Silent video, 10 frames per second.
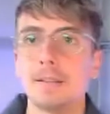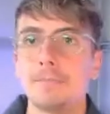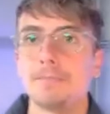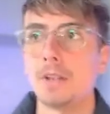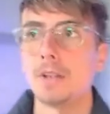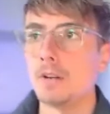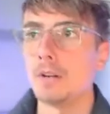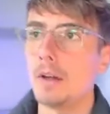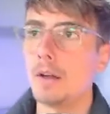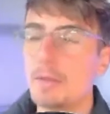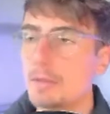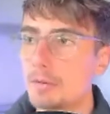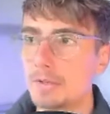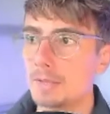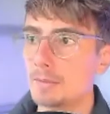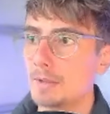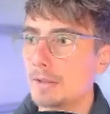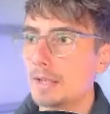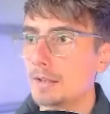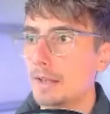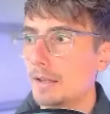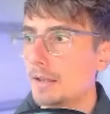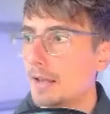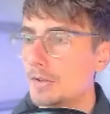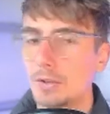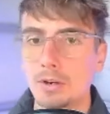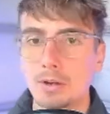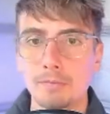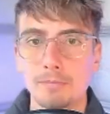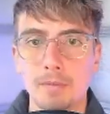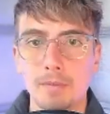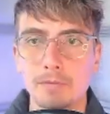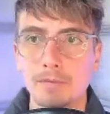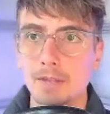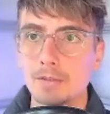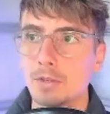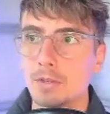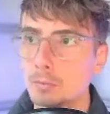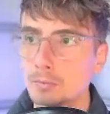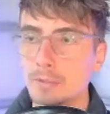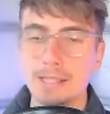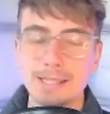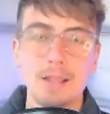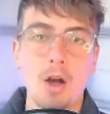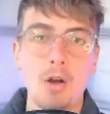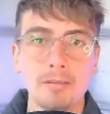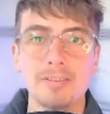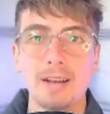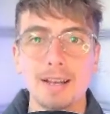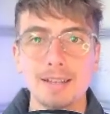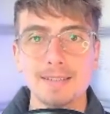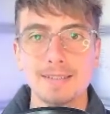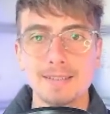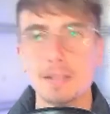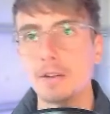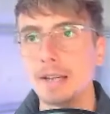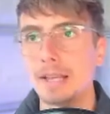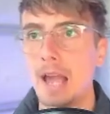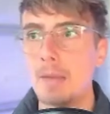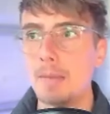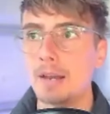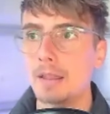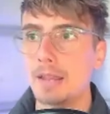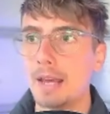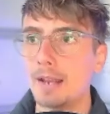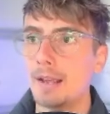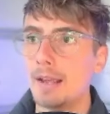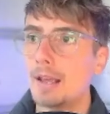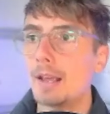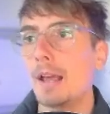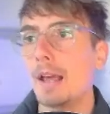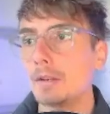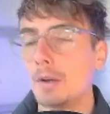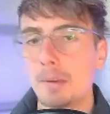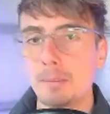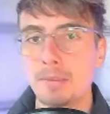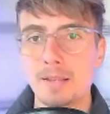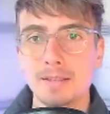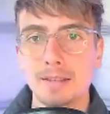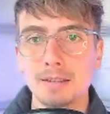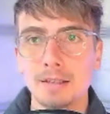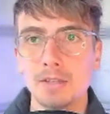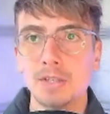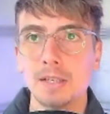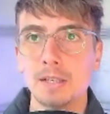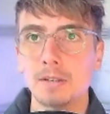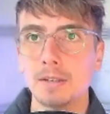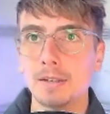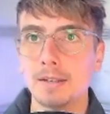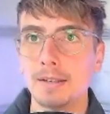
You know, I went through a similar thing. Like, as you know, I've done 2 really long fasts, you know, and I came out of that and got my bloods done last year, and